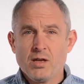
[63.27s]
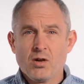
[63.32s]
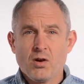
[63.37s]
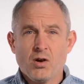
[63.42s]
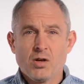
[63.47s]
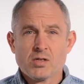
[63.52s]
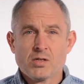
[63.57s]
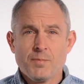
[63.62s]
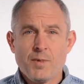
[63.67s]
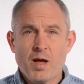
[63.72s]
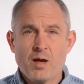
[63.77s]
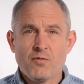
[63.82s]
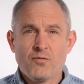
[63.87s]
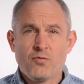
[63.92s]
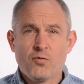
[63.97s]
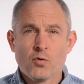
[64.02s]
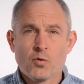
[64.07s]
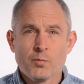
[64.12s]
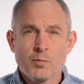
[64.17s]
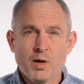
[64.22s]
costs about
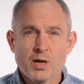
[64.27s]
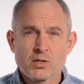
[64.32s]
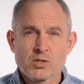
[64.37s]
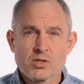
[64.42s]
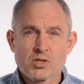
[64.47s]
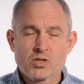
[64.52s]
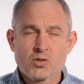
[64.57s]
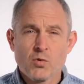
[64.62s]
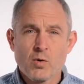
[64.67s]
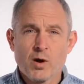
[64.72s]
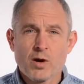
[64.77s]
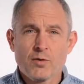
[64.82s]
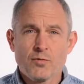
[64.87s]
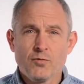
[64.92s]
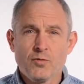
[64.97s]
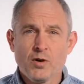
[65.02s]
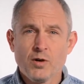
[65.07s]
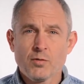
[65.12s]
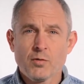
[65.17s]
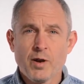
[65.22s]
four bucks a square
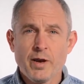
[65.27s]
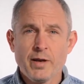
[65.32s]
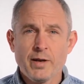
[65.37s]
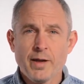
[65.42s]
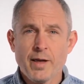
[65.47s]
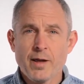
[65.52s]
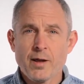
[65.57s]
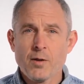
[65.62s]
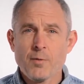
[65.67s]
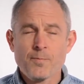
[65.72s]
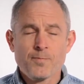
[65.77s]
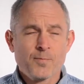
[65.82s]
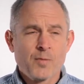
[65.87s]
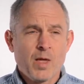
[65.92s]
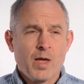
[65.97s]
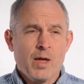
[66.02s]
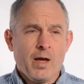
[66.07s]
foot right now.